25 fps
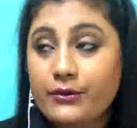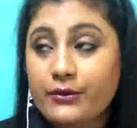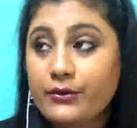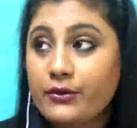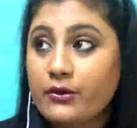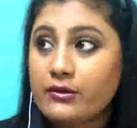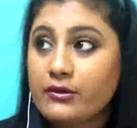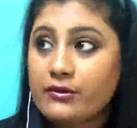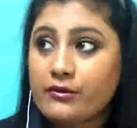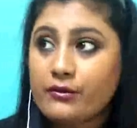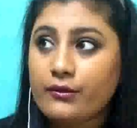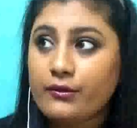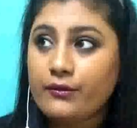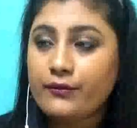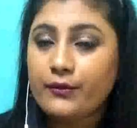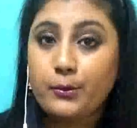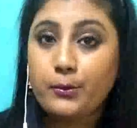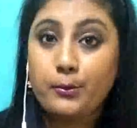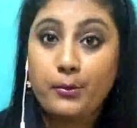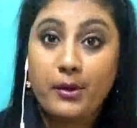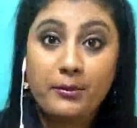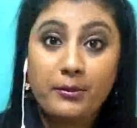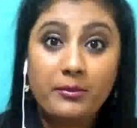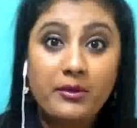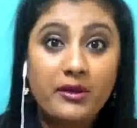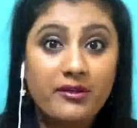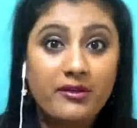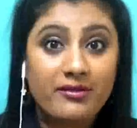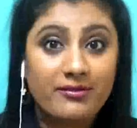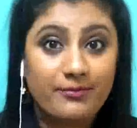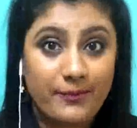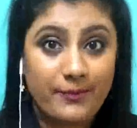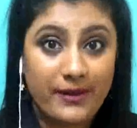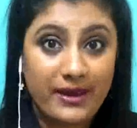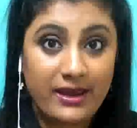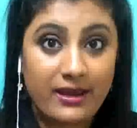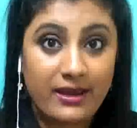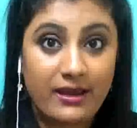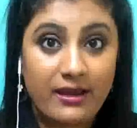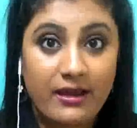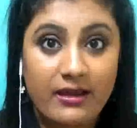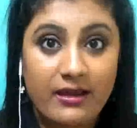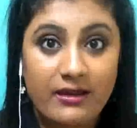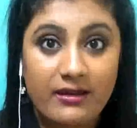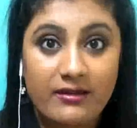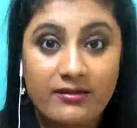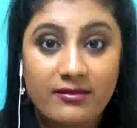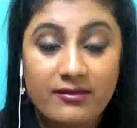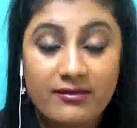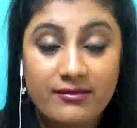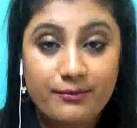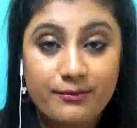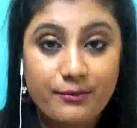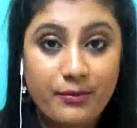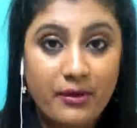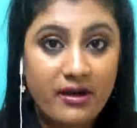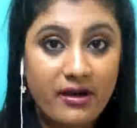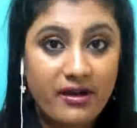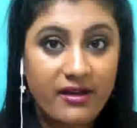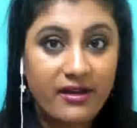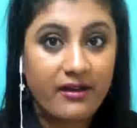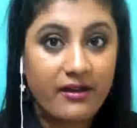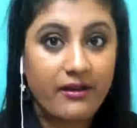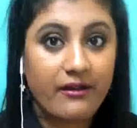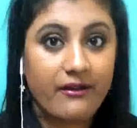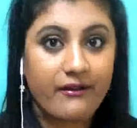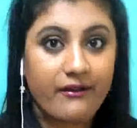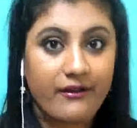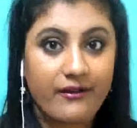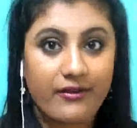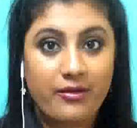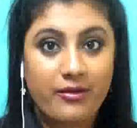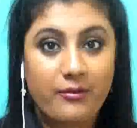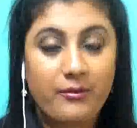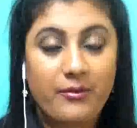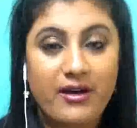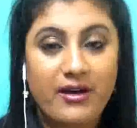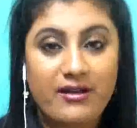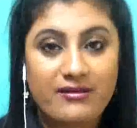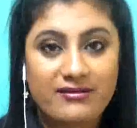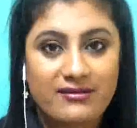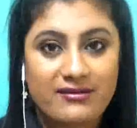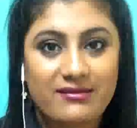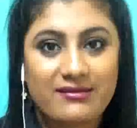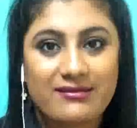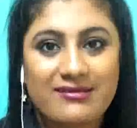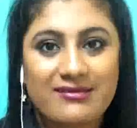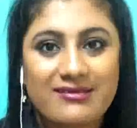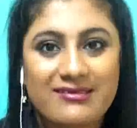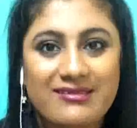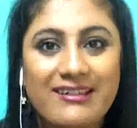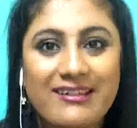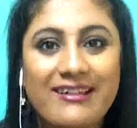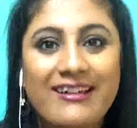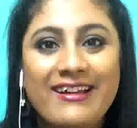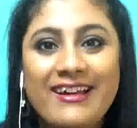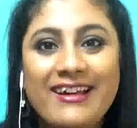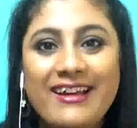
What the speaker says: You could also go for public speaking and inspire the masses.